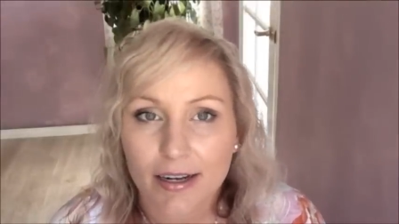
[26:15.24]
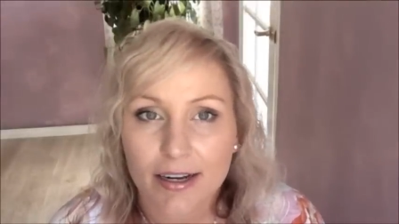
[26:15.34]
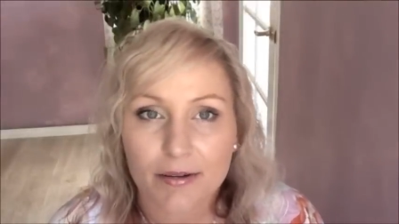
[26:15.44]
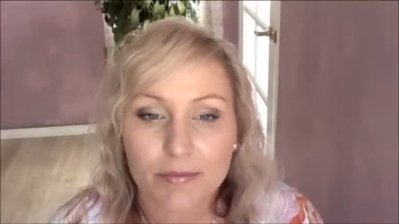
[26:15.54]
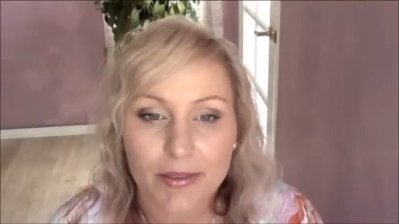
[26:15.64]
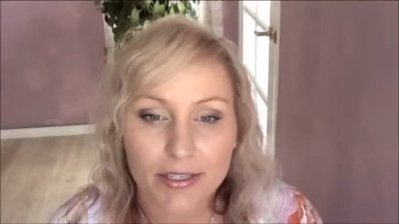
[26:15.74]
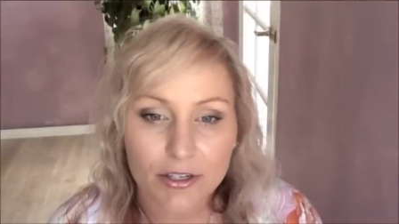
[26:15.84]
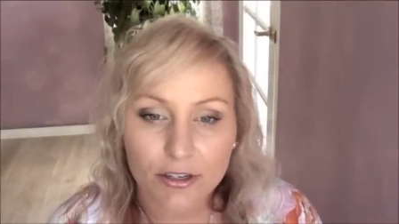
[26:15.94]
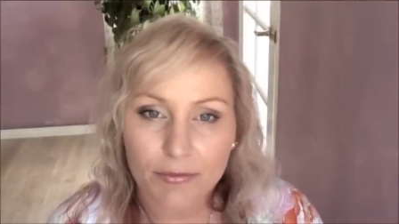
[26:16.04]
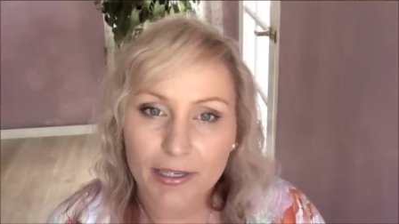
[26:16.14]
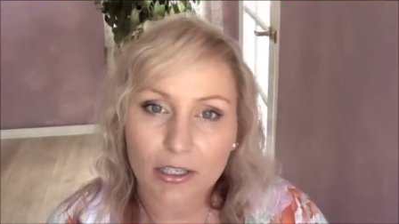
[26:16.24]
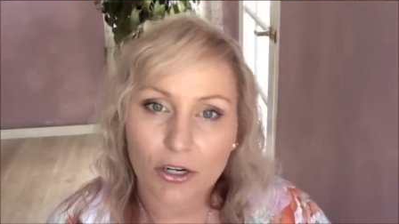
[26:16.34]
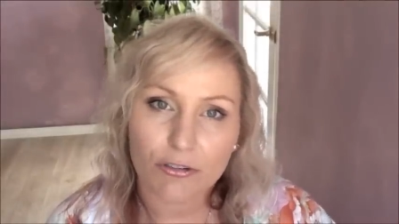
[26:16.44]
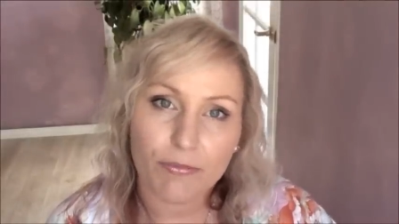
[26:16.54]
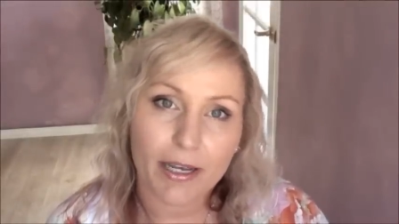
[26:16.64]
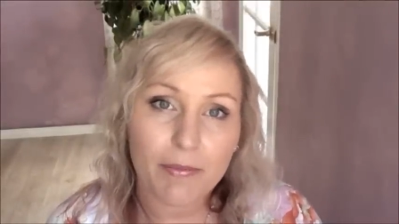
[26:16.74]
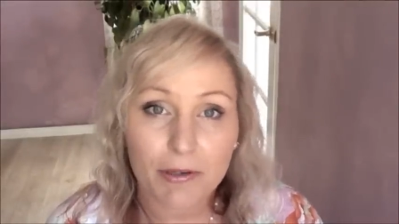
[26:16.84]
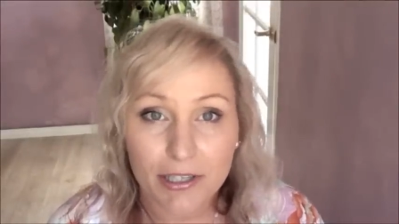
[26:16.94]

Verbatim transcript: Um, and there's going to be a lot of people